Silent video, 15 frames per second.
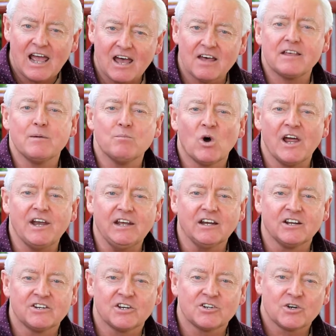how they might
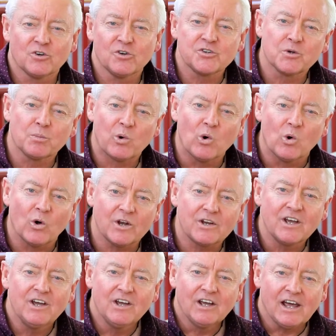need additional
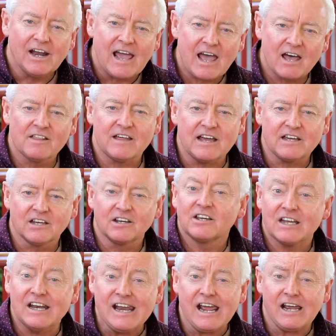support, and how they can
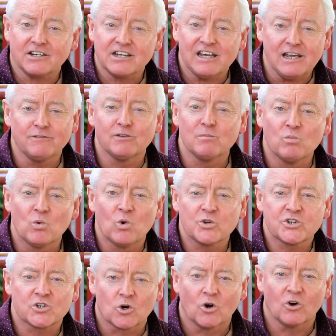connect even
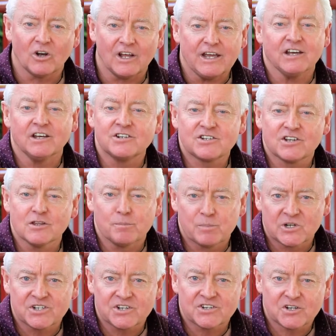more strongly into the
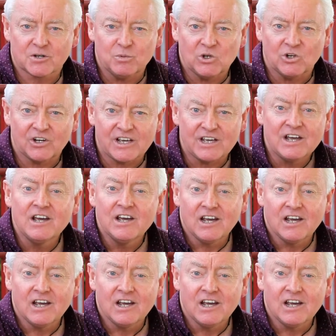business community